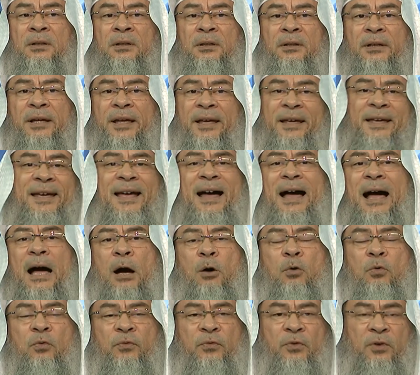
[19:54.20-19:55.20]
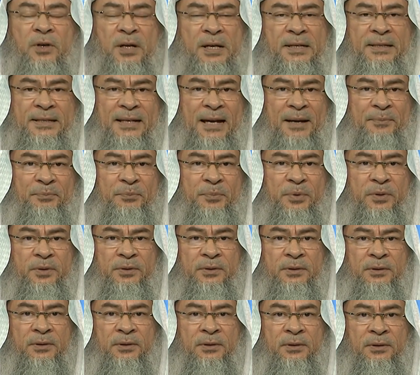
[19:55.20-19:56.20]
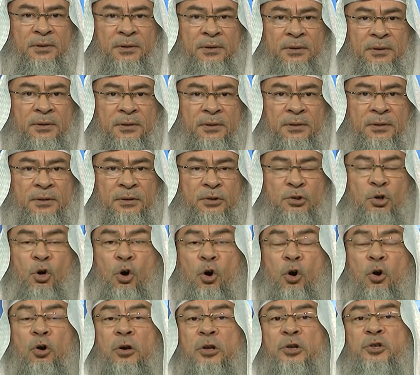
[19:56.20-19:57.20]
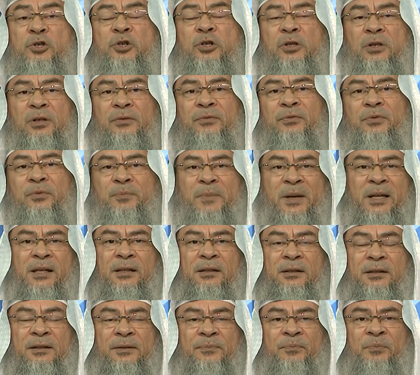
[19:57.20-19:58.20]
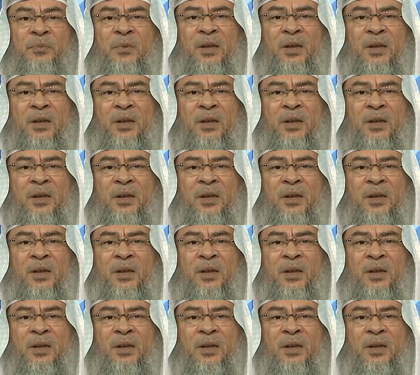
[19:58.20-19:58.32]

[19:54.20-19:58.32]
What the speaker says: a cow, for example, the origin of milk